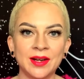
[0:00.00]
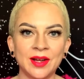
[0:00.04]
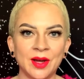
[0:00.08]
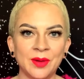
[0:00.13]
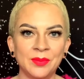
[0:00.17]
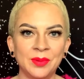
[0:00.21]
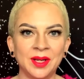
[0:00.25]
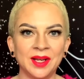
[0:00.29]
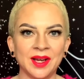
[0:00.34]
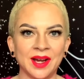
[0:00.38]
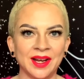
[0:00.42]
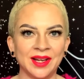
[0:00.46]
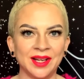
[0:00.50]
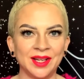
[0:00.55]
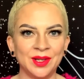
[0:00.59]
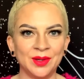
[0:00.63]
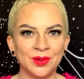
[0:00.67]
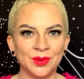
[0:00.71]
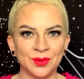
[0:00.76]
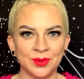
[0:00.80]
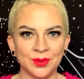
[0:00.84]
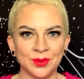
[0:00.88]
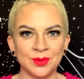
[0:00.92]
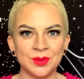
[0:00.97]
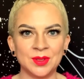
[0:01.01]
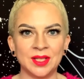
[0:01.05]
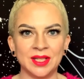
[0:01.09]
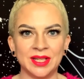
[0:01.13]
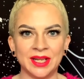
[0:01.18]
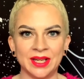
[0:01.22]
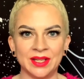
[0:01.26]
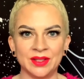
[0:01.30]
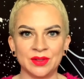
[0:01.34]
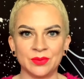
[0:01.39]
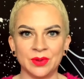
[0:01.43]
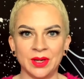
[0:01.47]
I'll be guiding you through
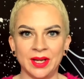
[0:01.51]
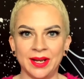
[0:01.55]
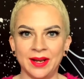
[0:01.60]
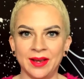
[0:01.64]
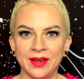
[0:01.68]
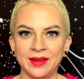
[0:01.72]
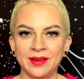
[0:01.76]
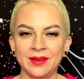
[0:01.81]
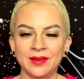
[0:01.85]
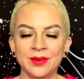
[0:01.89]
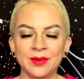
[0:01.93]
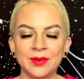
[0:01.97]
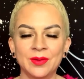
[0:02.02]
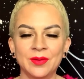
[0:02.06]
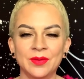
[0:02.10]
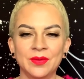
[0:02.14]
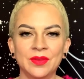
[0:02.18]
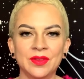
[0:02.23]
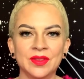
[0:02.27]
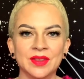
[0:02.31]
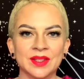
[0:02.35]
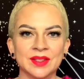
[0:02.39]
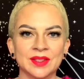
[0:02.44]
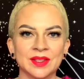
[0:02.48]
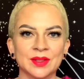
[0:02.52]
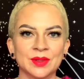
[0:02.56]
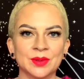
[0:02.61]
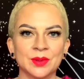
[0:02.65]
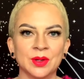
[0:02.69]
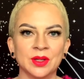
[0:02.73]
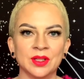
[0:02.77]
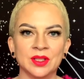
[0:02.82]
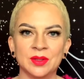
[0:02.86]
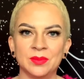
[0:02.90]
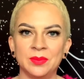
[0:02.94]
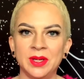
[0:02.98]
today's reading. This is
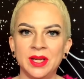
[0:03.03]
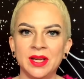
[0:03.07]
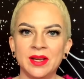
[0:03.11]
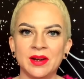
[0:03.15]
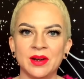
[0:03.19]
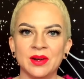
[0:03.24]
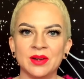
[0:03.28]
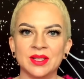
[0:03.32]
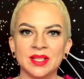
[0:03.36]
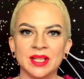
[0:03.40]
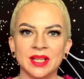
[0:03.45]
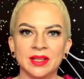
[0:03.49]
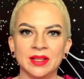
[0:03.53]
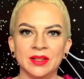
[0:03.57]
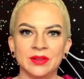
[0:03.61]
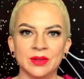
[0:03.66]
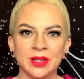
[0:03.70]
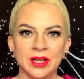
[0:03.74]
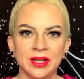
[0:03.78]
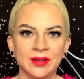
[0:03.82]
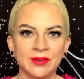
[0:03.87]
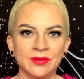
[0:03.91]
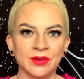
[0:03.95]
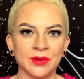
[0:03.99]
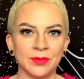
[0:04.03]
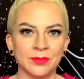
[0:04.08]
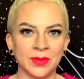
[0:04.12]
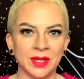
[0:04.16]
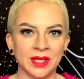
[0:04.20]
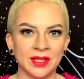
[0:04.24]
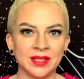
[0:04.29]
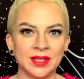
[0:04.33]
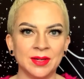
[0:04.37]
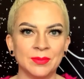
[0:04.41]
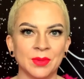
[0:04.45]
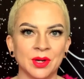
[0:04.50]
going to be our daily reading for
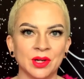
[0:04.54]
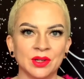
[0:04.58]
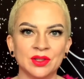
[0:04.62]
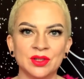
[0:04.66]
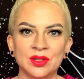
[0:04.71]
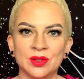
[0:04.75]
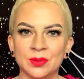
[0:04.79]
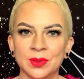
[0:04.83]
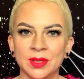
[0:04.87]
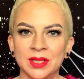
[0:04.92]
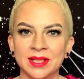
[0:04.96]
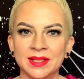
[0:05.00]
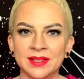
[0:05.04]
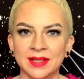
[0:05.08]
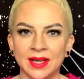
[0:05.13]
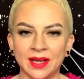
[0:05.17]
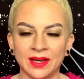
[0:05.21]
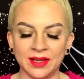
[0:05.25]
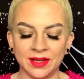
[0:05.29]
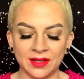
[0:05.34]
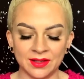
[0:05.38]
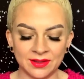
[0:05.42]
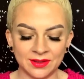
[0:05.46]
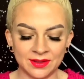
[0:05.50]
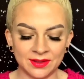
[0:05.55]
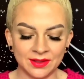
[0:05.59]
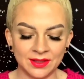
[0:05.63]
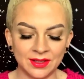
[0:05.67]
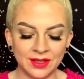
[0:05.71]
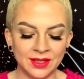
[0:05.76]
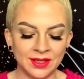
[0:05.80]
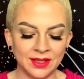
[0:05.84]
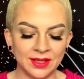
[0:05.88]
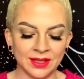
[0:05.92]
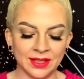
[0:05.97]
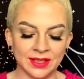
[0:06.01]
Monday, March 22nd.
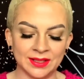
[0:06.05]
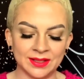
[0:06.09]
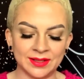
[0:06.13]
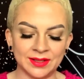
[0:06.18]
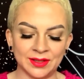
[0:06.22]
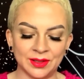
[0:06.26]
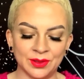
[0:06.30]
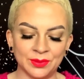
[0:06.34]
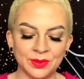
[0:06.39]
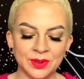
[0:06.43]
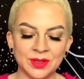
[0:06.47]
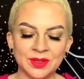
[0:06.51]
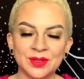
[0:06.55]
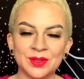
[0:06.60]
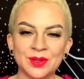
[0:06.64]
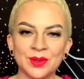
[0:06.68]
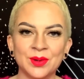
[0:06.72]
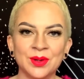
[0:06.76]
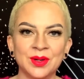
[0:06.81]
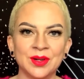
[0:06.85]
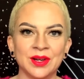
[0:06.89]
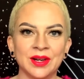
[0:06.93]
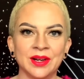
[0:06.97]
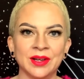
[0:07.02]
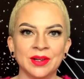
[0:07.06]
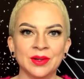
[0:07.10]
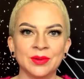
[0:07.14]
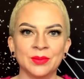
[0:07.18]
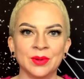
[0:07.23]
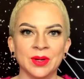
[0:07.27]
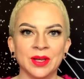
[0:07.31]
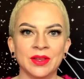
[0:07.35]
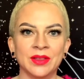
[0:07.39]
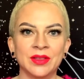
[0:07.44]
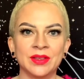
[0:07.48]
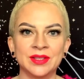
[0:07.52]
Let's see what's going on
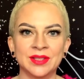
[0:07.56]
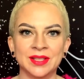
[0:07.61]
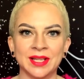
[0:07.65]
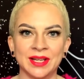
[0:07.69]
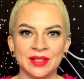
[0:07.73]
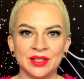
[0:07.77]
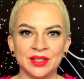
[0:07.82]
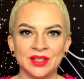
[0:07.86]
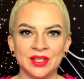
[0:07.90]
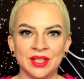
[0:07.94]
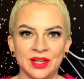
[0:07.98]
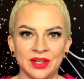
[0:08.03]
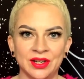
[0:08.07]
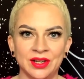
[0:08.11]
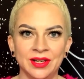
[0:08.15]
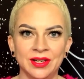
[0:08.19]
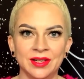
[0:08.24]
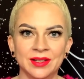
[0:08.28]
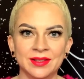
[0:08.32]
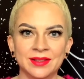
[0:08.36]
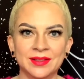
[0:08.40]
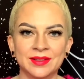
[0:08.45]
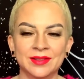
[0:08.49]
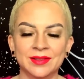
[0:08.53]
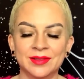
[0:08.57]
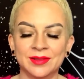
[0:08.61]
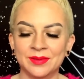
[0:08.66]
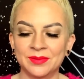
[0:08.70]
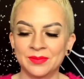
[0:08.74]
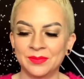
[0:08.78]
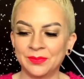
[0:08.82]
with Sagittarius.